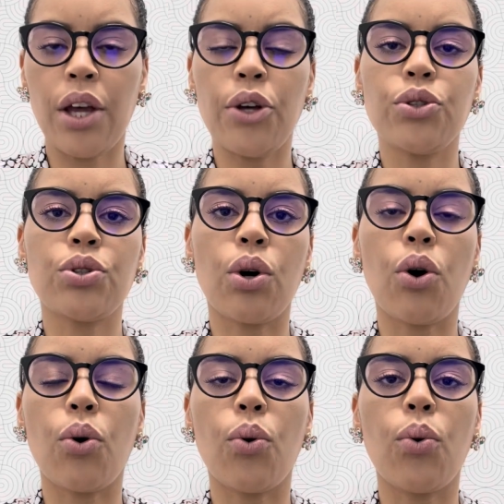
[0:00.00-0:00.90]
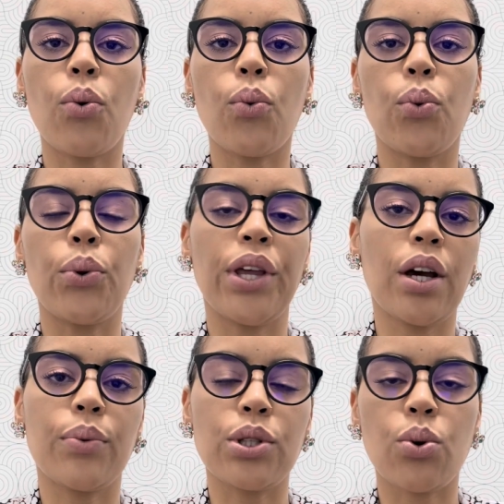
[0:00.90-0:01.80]
So here
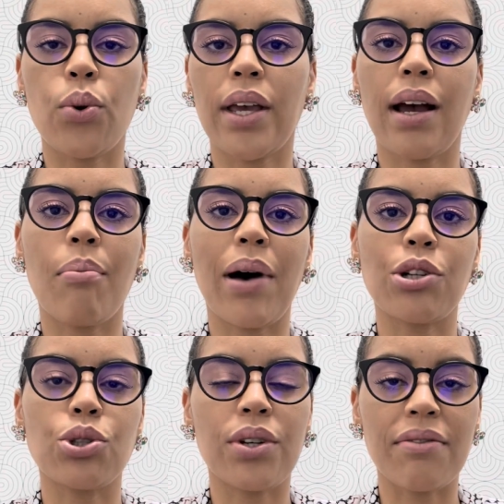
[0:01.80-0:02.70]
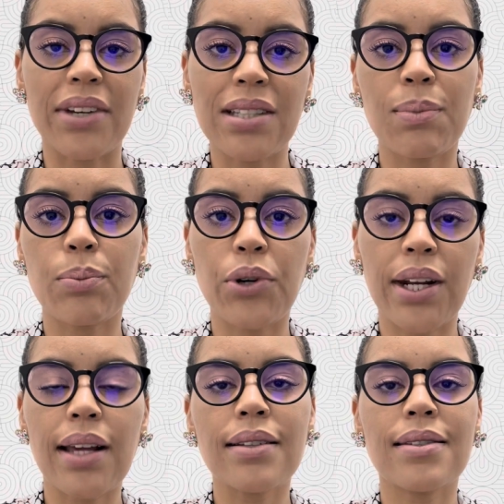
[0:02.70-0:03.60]
we're talking about your investment
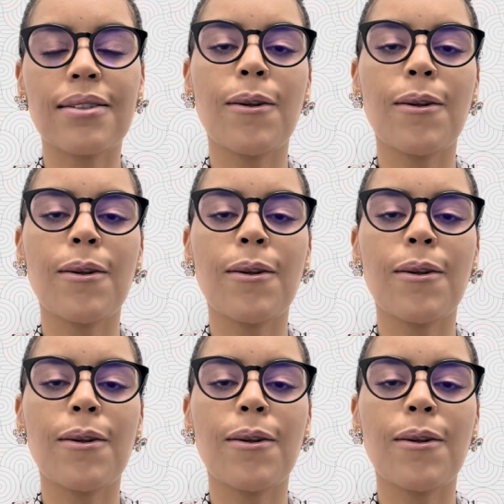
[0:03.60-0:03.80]
products,